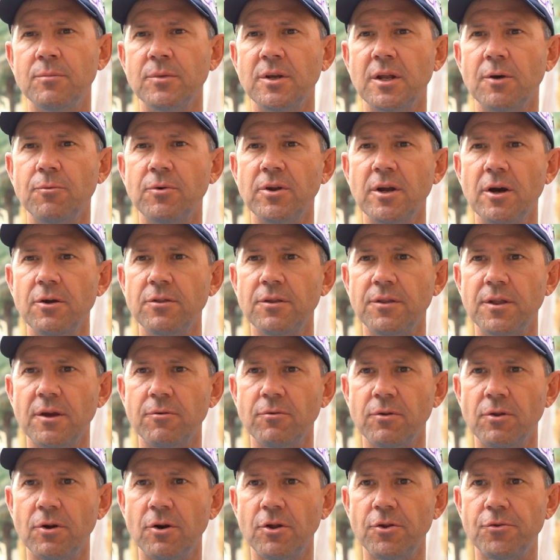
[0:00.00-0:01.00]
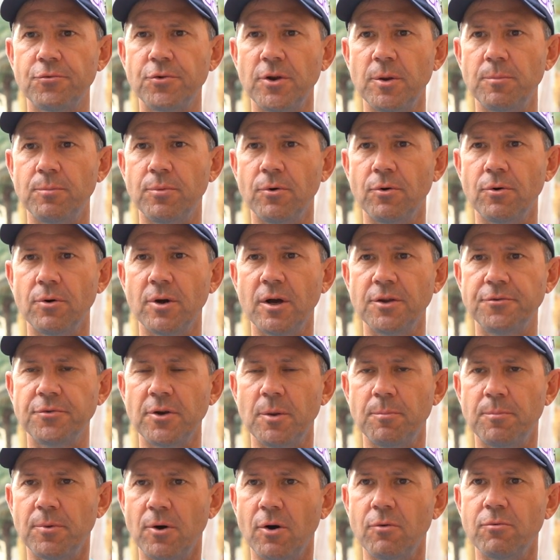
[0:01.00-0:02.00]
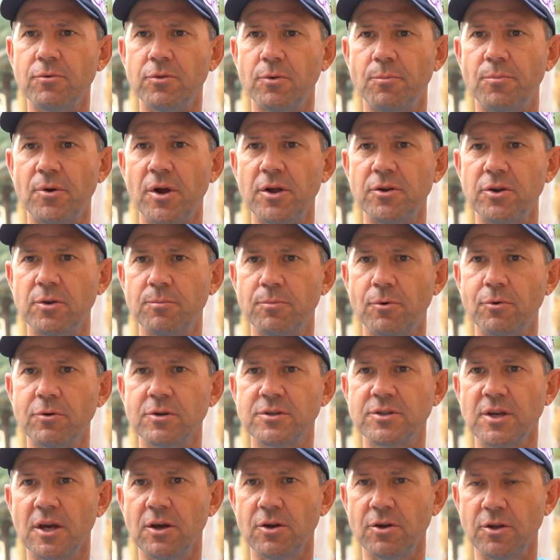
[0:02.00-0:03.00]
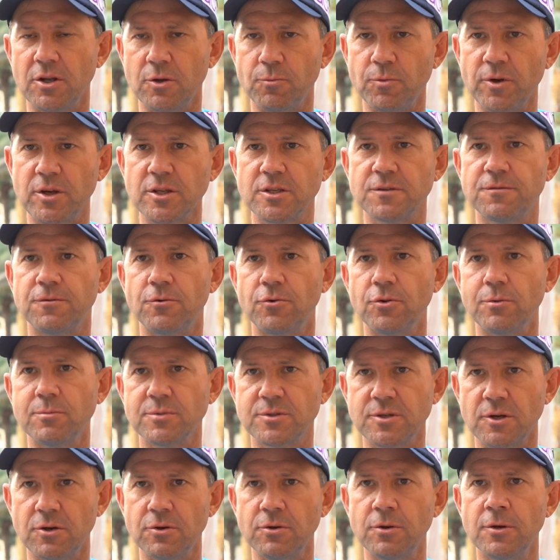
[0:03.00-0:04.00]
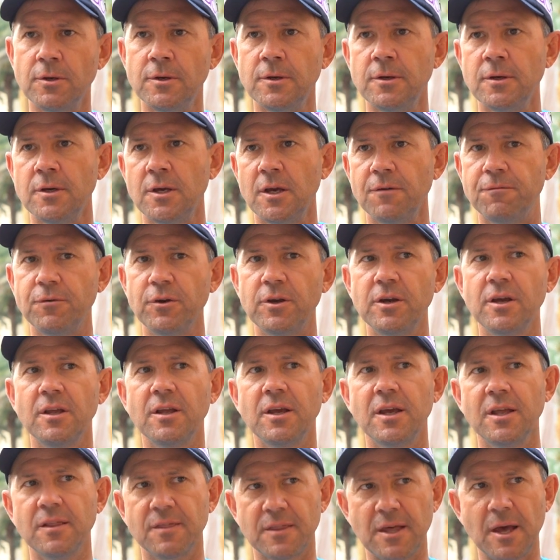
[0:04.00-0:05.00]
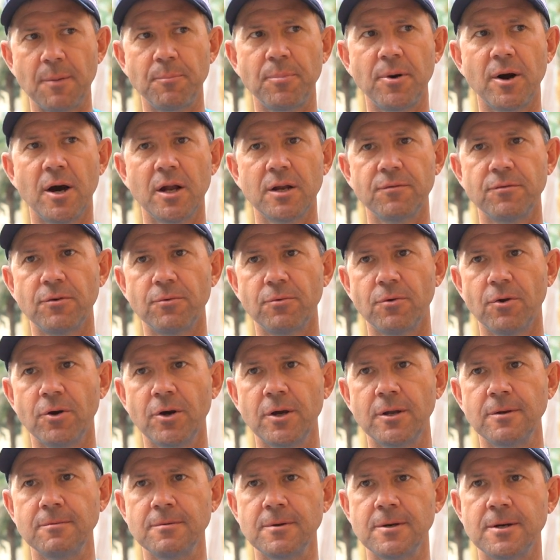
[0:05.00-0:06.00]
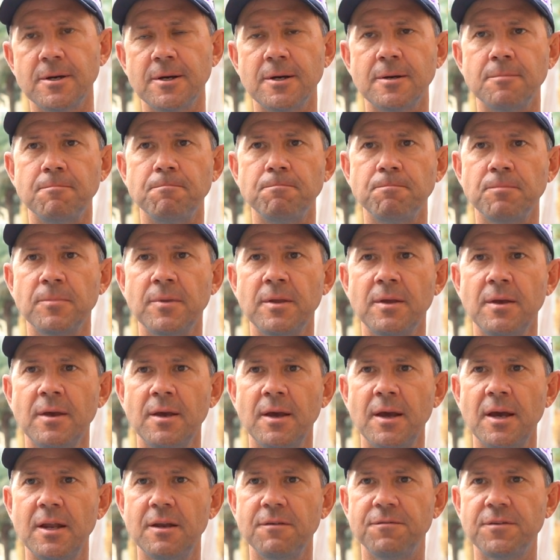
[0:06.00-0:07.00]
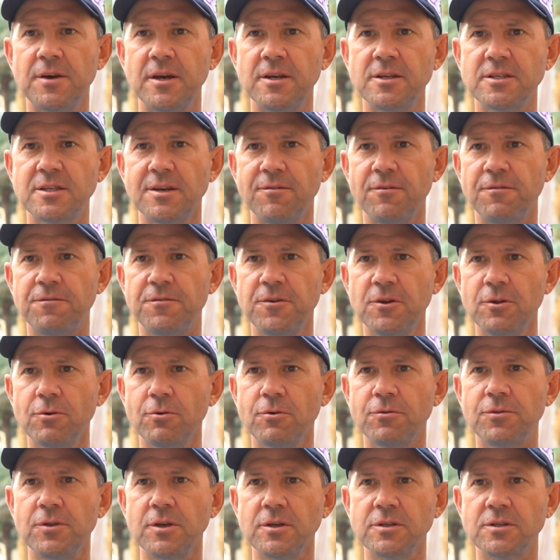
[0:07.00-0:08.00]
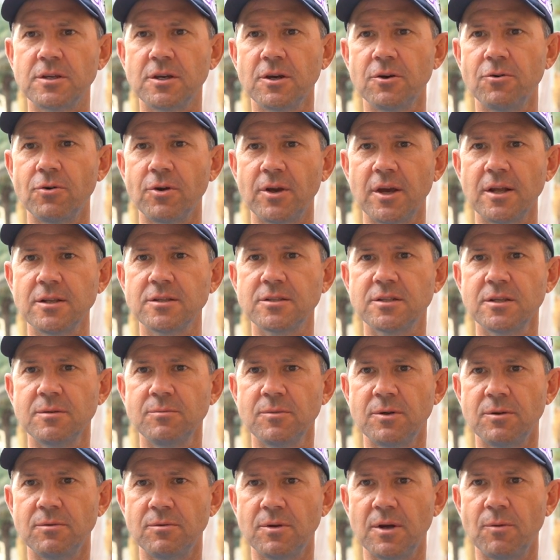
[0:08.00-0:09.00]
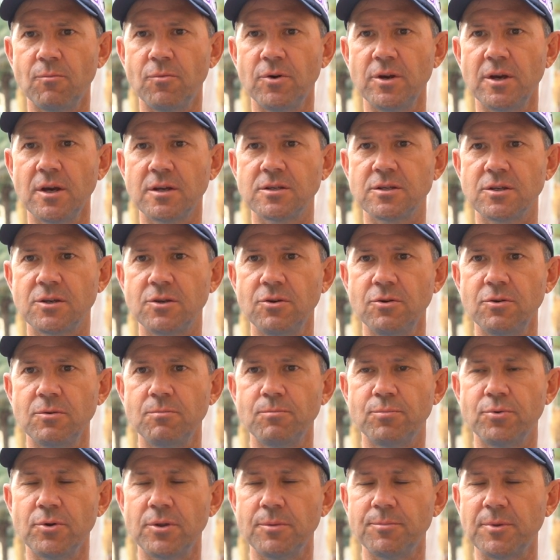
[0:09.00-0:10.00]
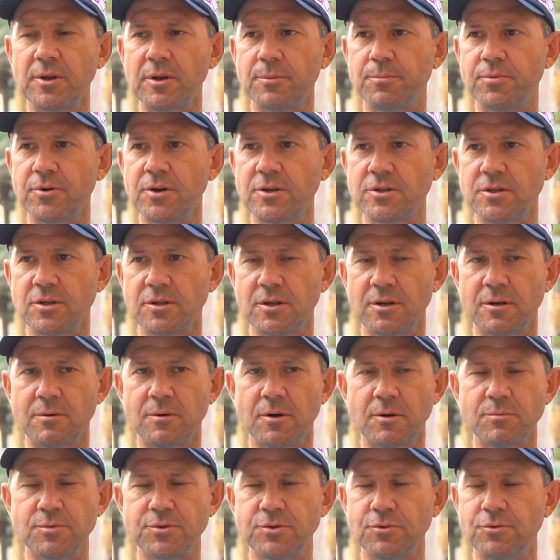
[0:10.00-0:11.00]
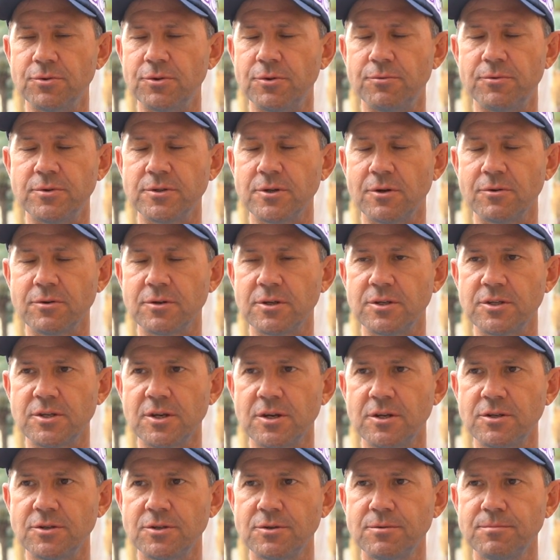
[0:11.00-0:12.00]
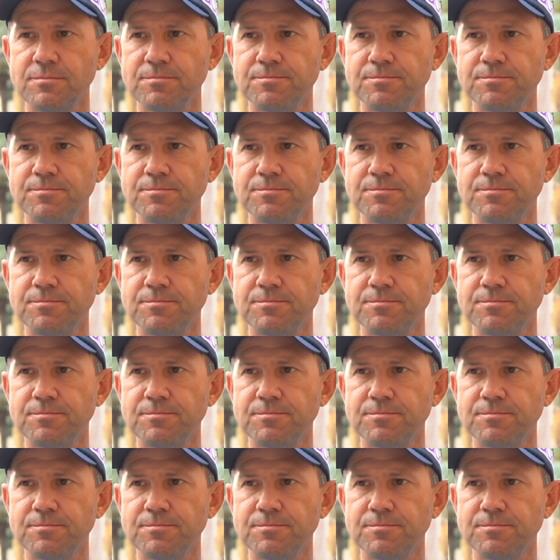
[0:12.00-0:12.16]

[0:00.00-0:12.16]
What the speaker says: You know, we know that they rely on Trent Bolt with a brand new ball to take early wickets for them. So if we can get that part of it right, and if they just have a few little things go against them and we execute and put them under pressure, then I'm sure the result could change.